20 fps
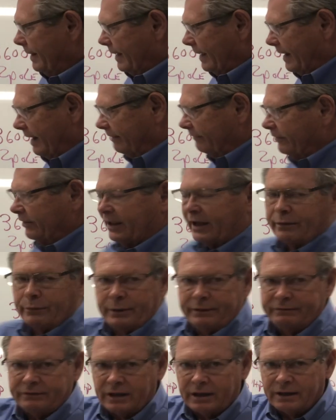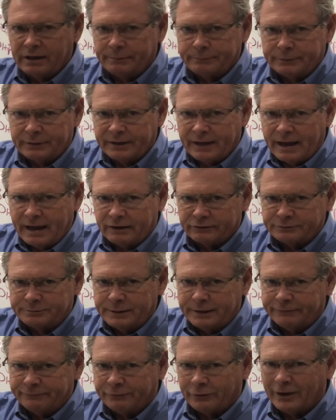Everything we've done up to now has
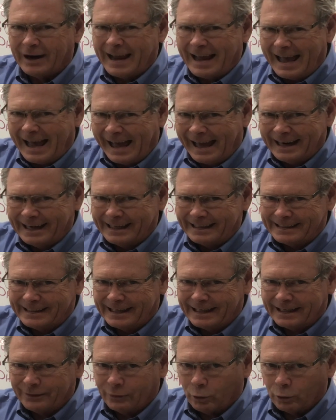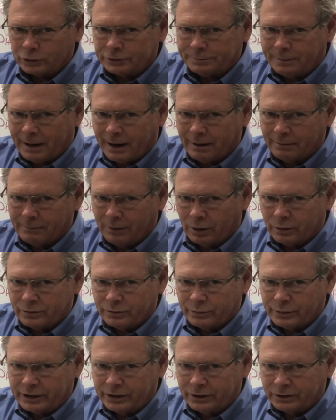been for any 10 horsepower motor
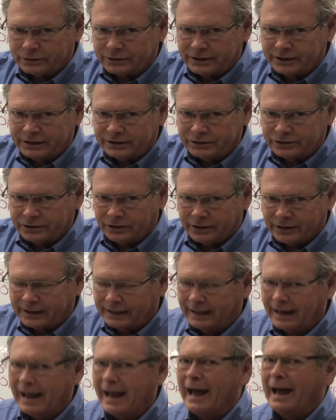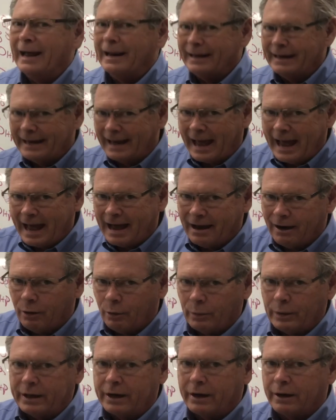we hook to this circuit. Now
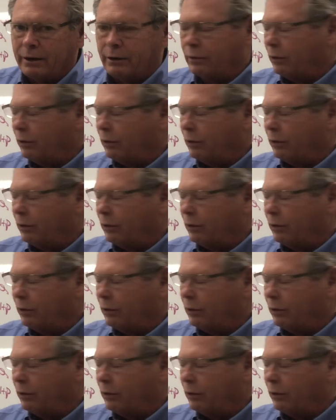we are